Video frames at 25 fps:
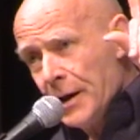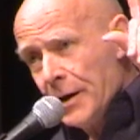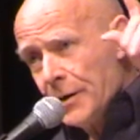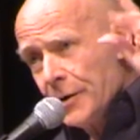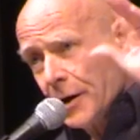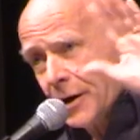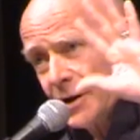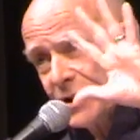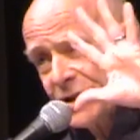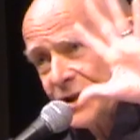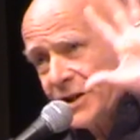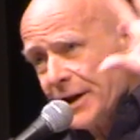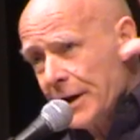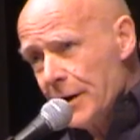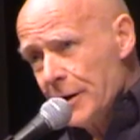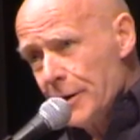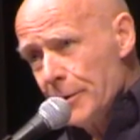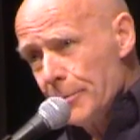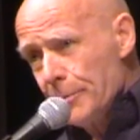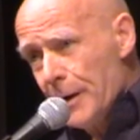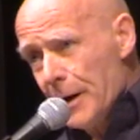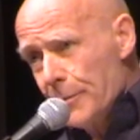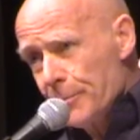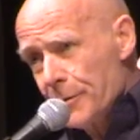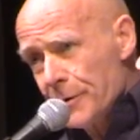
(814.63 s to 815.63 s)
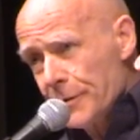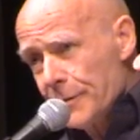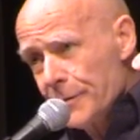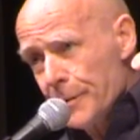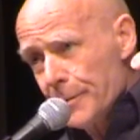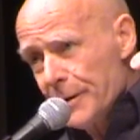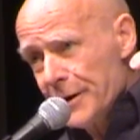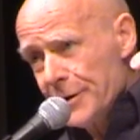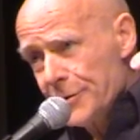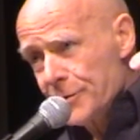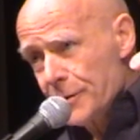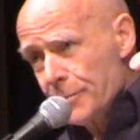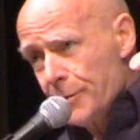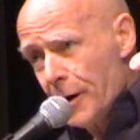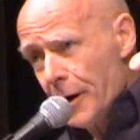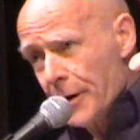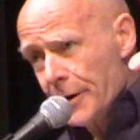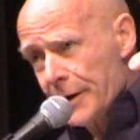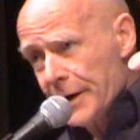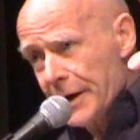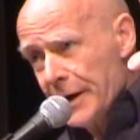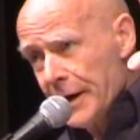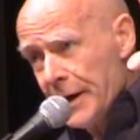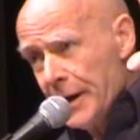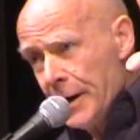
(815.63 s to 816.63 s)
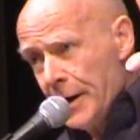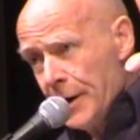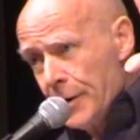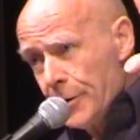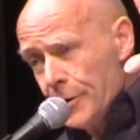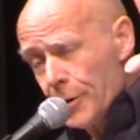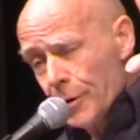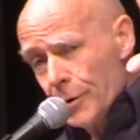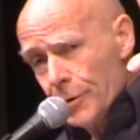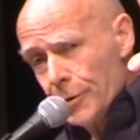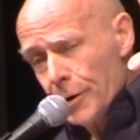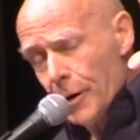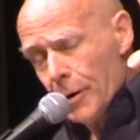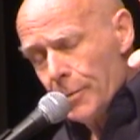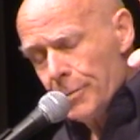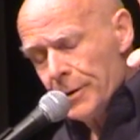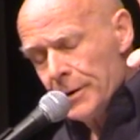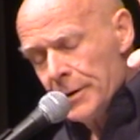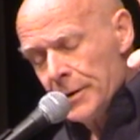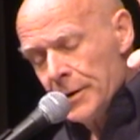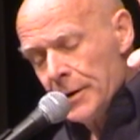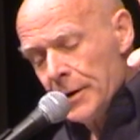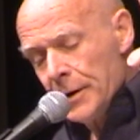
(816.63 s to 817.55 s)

Not a single member of a major party turned up.